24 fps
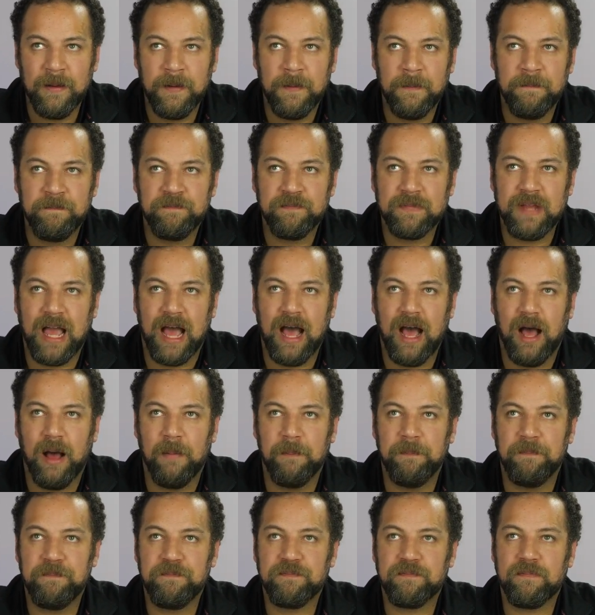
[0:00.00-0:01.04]
The
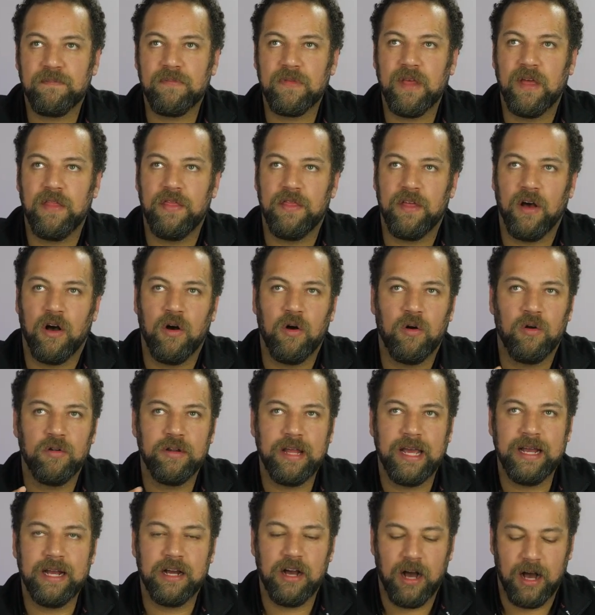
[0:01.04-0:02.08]

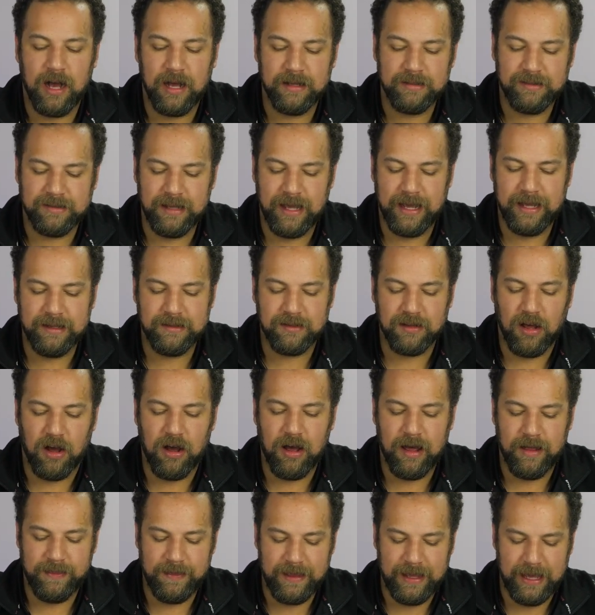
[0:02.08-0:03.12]
holding cost is
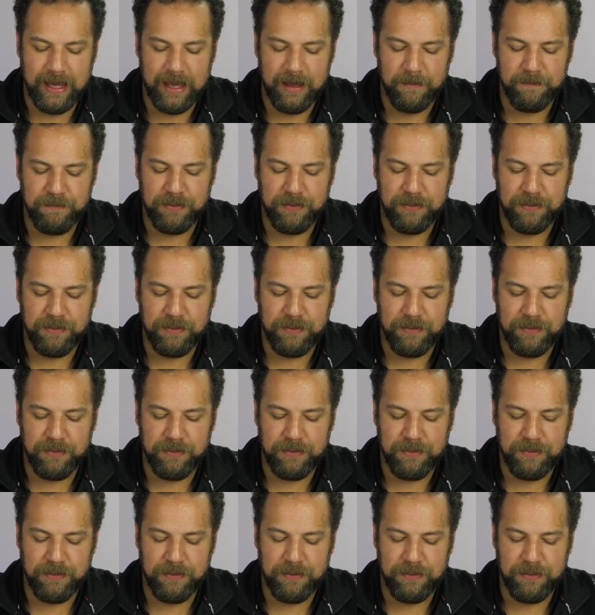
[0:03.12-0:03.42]
on the input